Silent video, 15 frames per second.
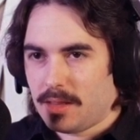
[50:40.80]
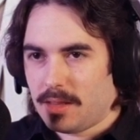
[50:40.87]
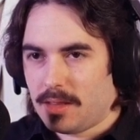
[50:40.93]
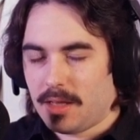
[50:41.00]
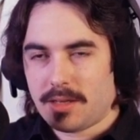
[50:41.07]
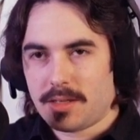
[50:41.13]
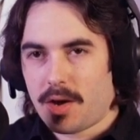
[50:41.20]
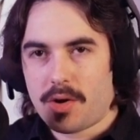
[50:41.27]

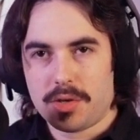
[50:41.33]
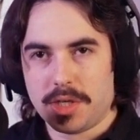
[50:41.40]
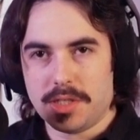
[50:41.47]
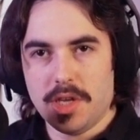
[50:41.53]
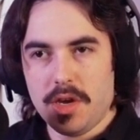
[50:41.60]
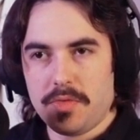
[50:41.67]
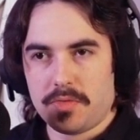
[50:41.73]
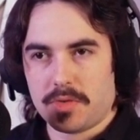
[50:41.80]
they're totally
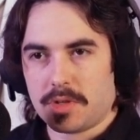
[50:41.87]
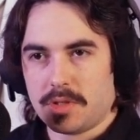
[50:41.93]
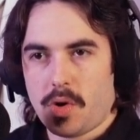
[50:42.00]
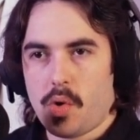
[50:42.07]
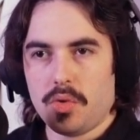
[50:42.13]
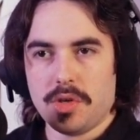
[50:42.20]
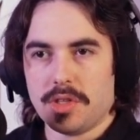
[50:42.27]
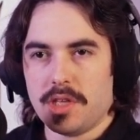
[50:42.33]

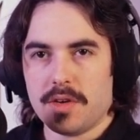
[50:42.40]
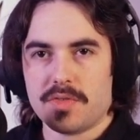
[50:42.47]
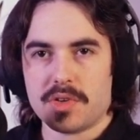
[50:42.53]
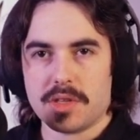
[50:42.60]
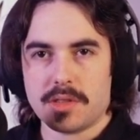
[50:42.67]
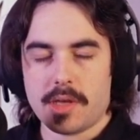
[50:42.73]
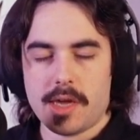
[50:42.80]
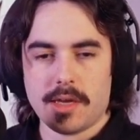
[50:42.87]

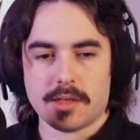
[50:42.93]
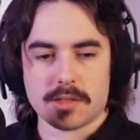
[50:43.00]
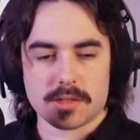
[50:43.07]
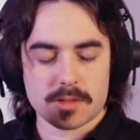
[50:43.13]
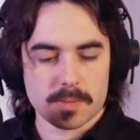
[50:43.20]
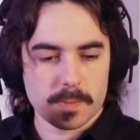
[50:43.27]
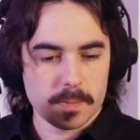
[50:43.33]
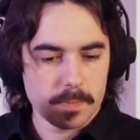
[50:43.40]
different
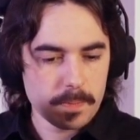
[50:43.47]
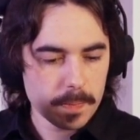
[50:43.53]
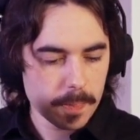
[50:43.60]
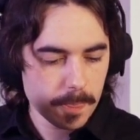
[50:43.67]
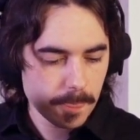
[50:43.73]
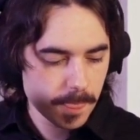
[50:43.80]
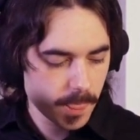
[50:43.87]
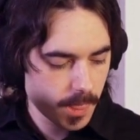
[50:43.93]
things.
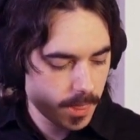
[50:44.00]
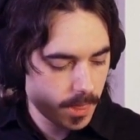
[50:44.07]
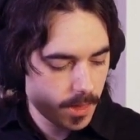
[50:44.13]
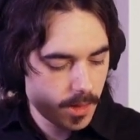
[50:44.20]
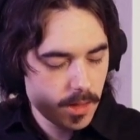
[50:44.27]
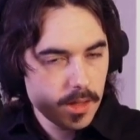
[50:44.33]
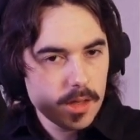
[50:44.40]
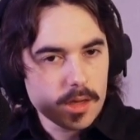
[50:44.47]

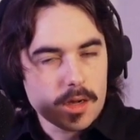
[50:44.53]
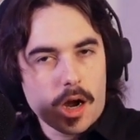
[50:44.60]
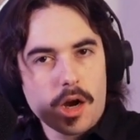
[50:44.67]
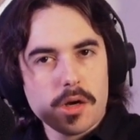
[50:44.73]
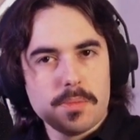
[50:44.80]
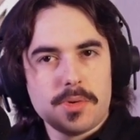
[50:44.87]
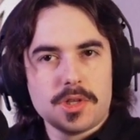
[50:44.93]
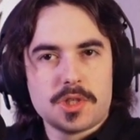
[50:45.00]

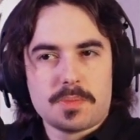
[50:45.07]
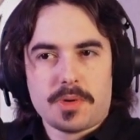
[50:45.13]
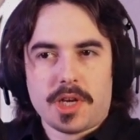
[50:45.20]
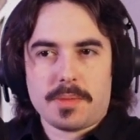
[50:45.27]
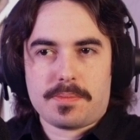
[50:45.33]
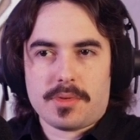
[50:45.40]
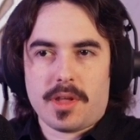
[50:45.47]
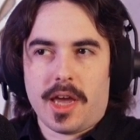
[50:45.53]
Garbage
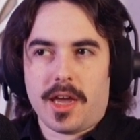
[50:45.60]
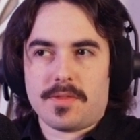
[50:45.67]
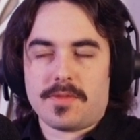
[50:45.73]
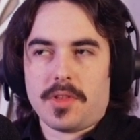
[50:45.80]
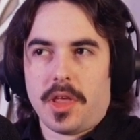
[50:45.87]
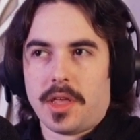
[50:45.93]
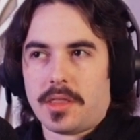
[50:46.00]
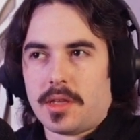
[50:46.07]
people have
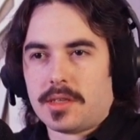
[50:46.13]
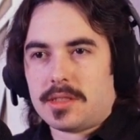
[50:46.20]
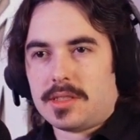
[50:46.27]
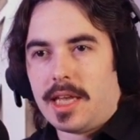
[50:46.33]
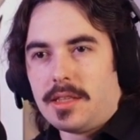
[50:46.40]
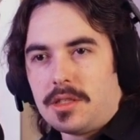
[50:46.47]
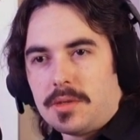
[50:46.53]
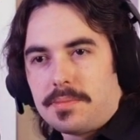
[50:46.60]
like a
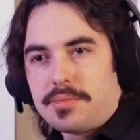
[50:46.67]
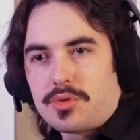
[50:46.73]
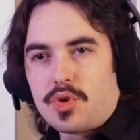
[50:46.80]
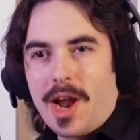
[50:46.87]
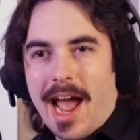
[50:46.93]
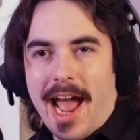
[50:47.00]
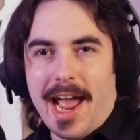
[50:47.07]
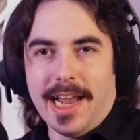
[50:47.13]
sense of
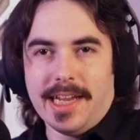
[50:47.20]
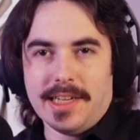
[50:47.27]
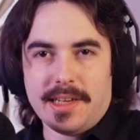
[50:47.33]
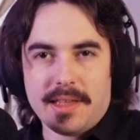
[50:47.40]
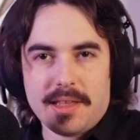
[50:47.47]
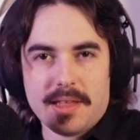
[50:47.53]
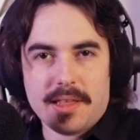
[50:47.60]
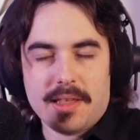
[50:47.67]

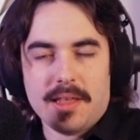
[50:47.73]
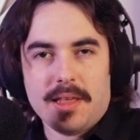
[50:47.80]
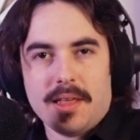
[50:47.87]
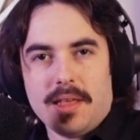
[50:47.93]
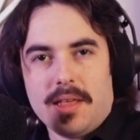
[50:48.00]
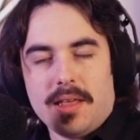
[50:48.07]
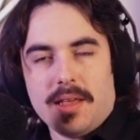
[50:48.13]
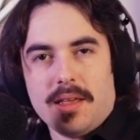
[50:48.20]
pride.
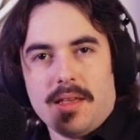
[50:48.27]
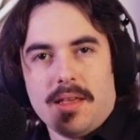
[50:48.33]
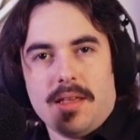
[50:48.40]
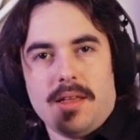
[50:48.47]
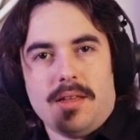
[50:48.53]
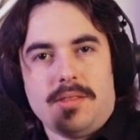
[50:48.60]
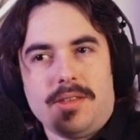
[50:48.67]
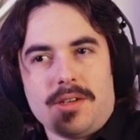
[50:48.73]

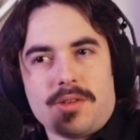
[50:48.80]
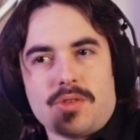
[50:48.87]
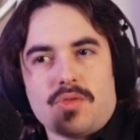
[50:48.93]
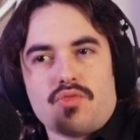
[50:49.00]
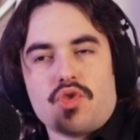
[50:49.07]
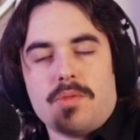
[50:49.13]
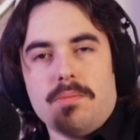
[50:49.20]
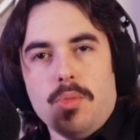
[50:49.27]
They're
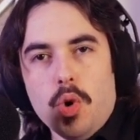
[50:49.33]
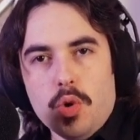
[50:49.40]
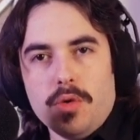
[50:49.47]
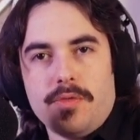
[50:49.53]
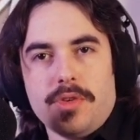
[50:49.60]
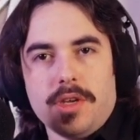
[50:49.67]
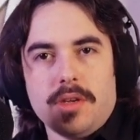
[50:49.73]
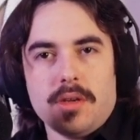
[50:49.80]

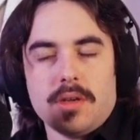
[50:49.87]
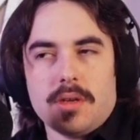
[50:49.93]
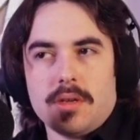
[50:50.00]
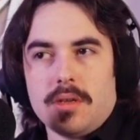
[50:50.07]
removing